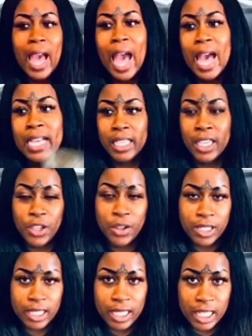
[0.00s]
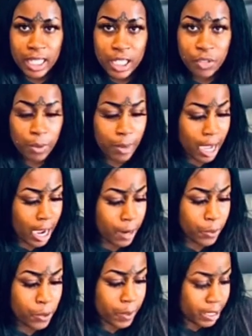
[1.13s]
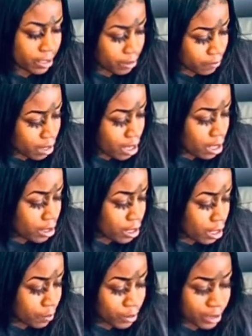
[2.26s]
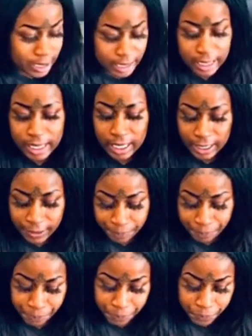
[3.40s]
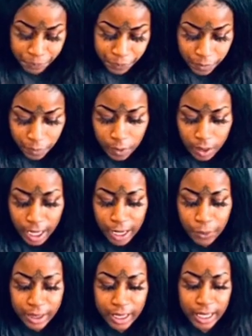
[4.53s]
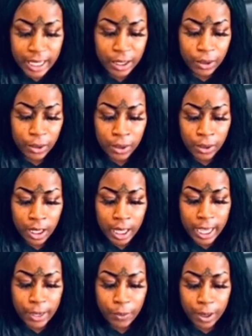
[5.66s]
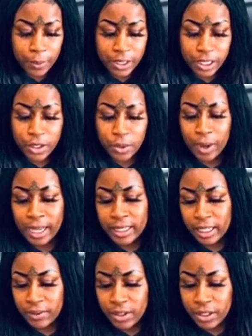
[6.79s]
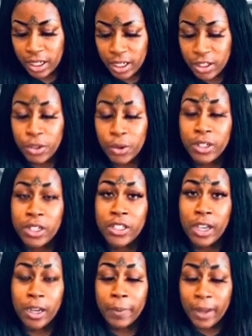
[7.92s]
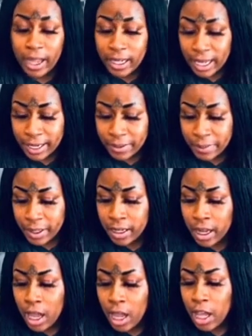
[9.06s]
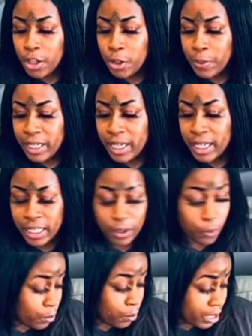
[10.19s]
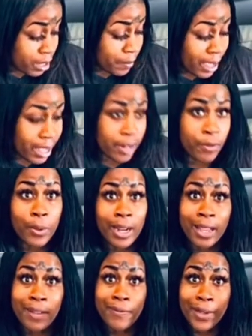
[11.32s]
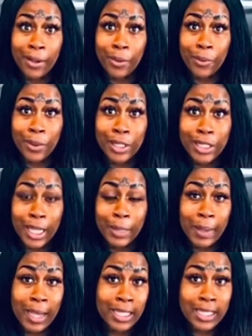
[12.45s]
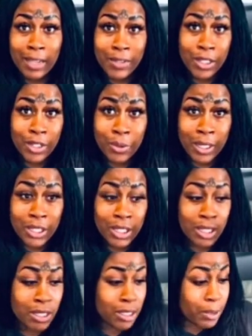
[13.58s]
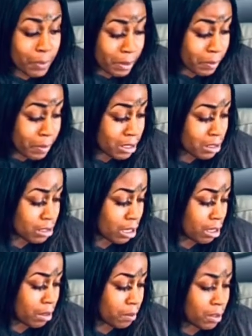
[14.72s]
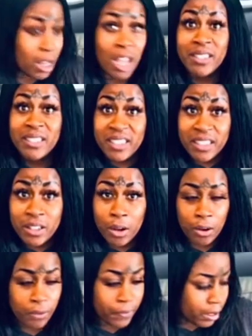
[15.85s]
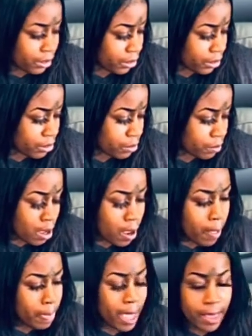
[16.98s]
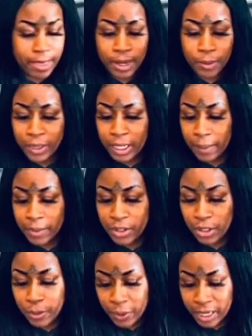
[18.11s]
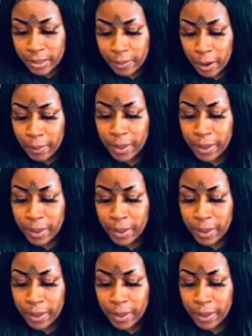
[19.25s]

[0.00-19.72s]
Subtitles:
asking you to see things from a higher perspective. The number is 16, and with the ego, it represents the rising of the sun, so it could talk about enlightenment, a new beginning, where we come out of what I felt was like past life situations, commitments, losses, or failures, and then we come into the present moment